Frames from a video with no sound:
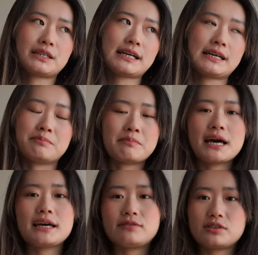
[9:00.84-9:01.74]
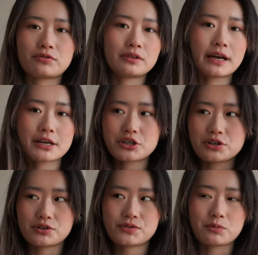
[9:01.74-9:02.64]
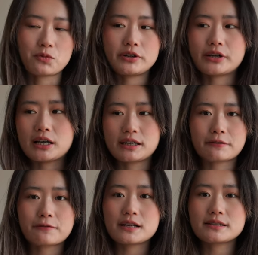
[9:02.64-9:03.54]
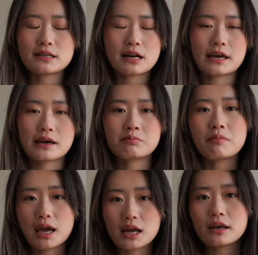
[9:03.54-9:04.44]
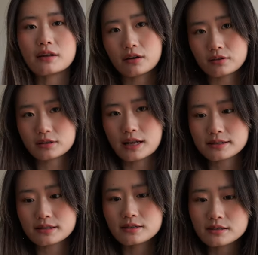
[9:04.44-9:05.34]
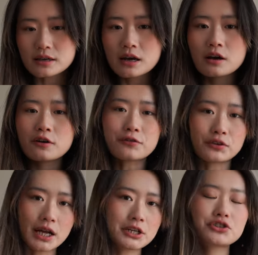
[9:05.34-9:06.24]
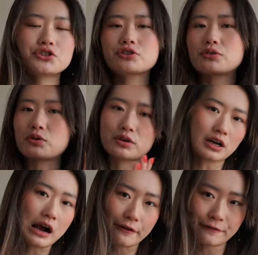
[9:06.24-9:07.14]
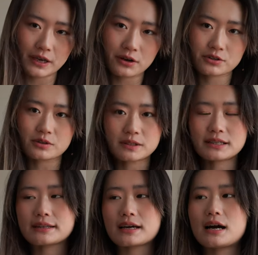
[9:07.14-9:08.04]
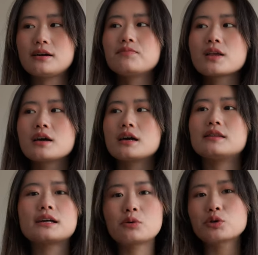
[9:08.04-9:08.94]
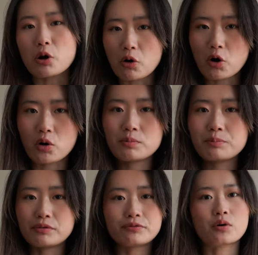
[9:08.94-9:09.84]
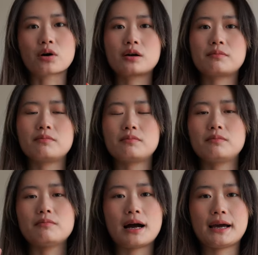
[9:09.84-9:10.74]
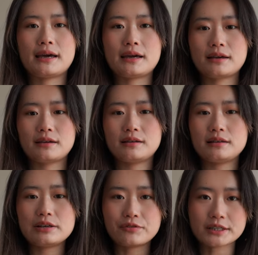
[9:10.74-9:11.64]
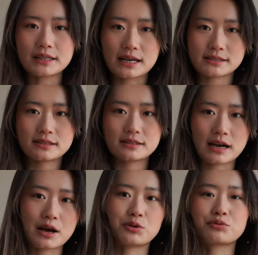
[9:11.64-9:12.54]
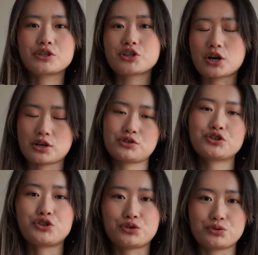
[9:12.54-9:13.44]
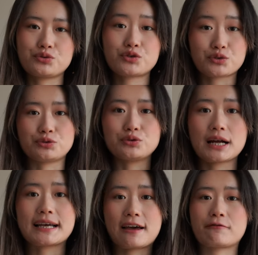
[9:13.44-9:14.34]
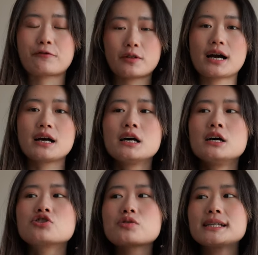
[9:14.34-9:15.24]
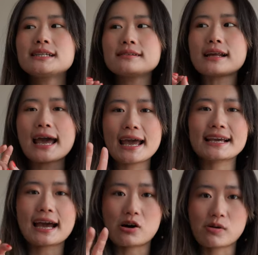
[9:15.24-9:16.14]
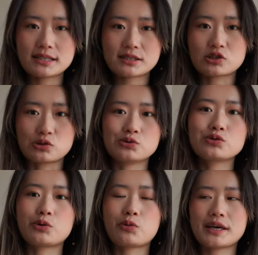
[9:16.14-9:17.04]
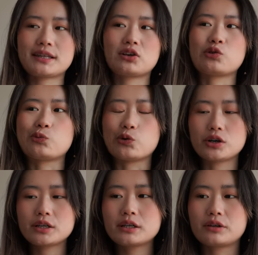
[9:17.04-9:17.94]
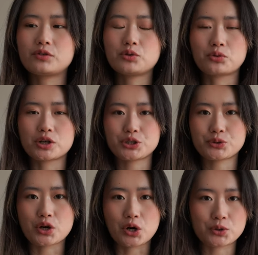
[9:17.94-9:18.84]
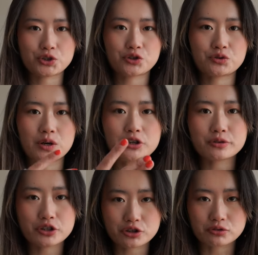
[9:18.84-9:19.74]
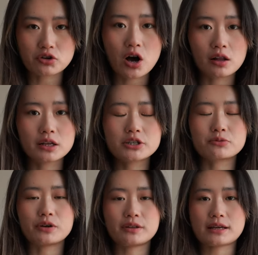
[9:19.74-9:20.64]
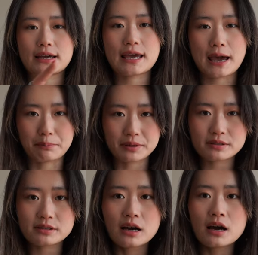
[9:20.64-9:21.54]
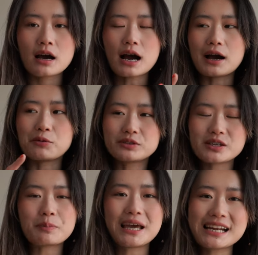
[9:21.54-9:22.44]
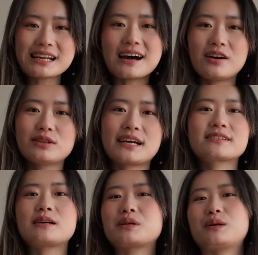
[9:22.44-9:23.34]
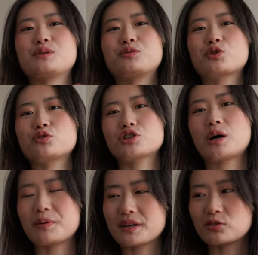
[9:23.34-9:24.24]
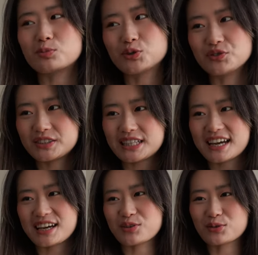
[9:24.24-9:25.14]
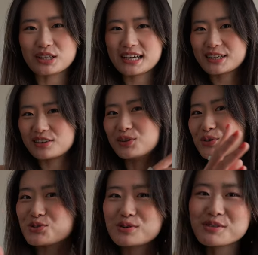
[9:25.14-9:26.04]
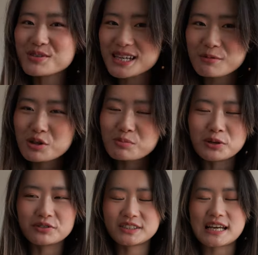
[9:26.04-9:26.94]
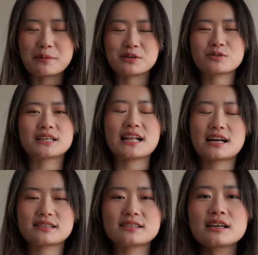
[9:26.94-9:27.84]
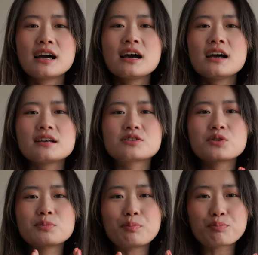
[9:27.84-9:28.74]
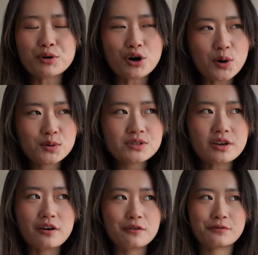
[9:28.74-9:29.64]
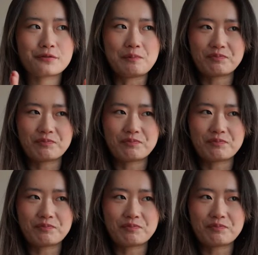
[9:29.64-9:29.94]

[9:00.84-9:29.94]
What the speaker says: that I had met in different lectures and whatnot, like friends that I had made in other classes for lunch or coffee or something like that. And then I would go home before my evening classes. I would return to school again for that. So I didn't hang out at school the way that you would if you were to go to a traditional college with a campus. I would dip in and out, like sometimes I would go shopping in the middle of the day or like go to a museum in the middle of the day between classes. So the pros of